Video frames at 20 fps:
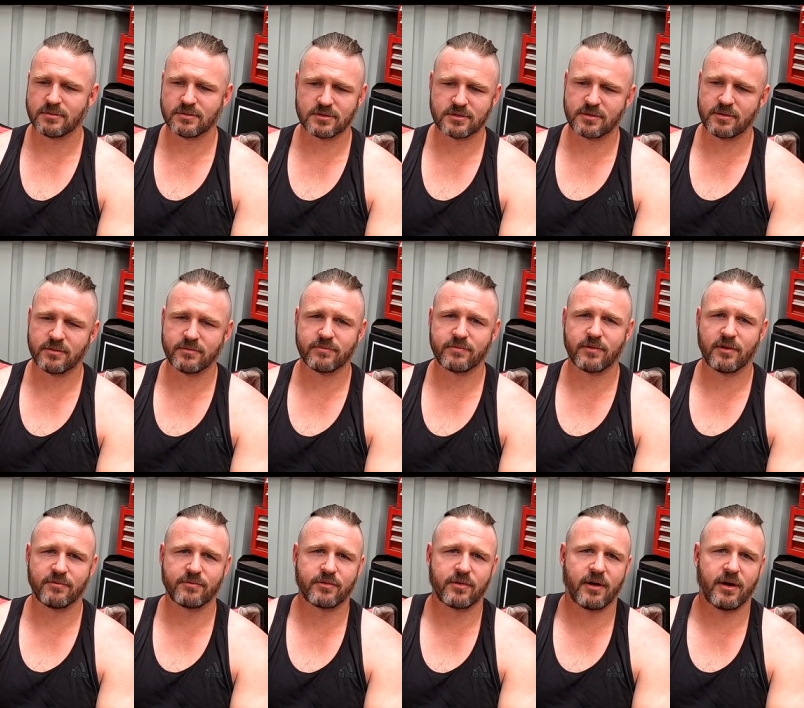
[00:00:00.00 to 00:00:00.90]
I just kind of
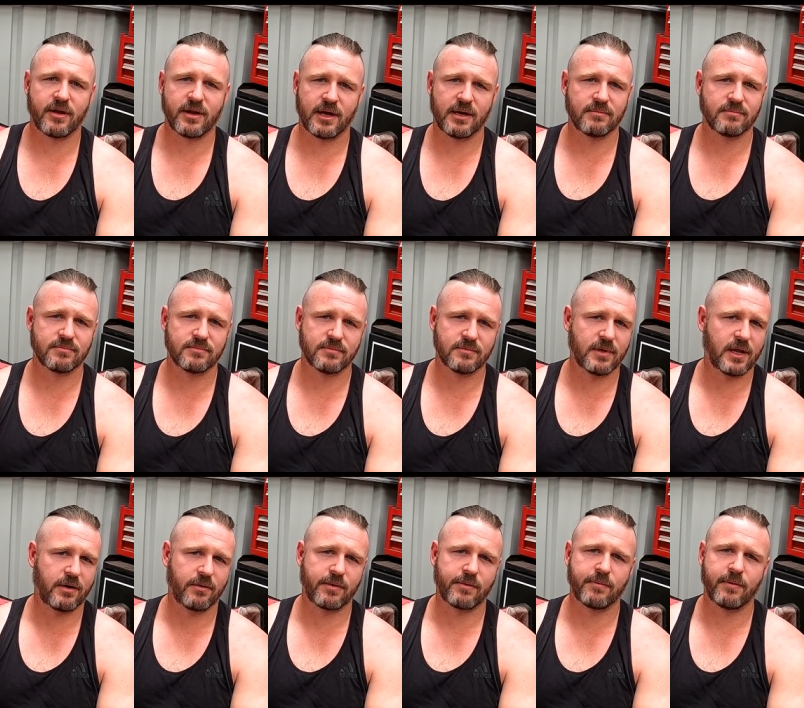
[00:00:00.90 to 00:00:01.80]
I've grown up
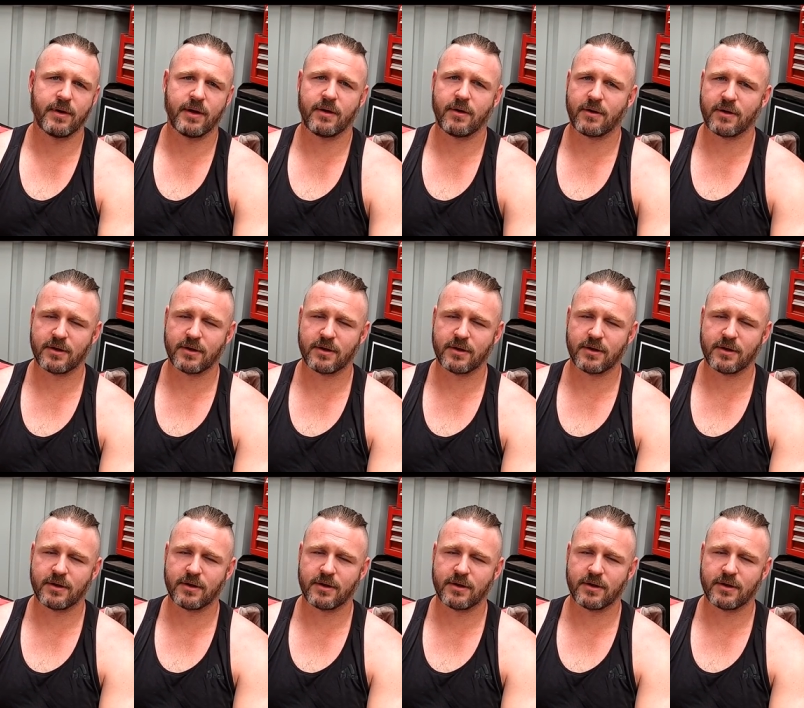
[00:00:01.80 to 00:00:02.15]
knowing where